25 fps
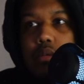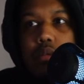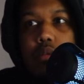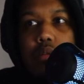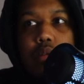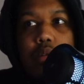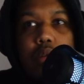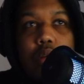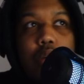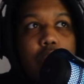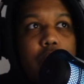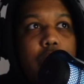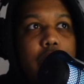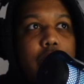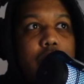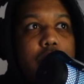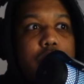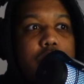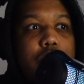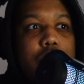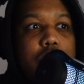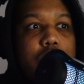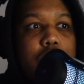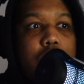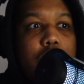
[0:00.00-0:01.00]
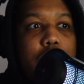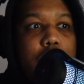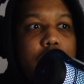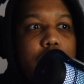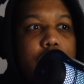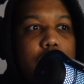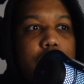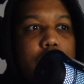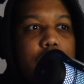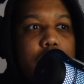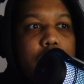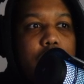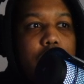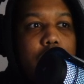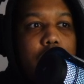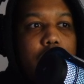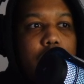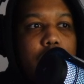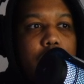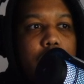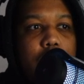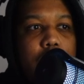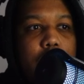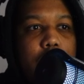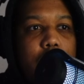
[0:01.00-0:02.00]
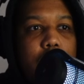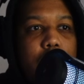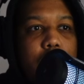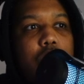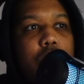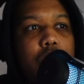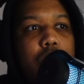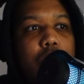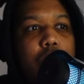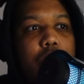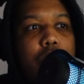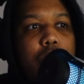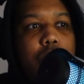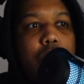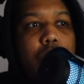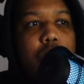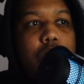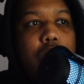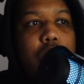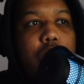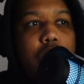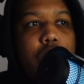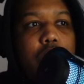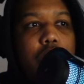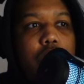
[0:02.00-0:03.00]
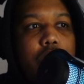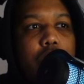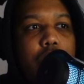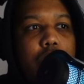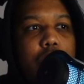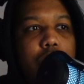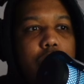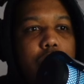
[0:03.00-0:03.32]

Yeah, that was a secret today. What a cue.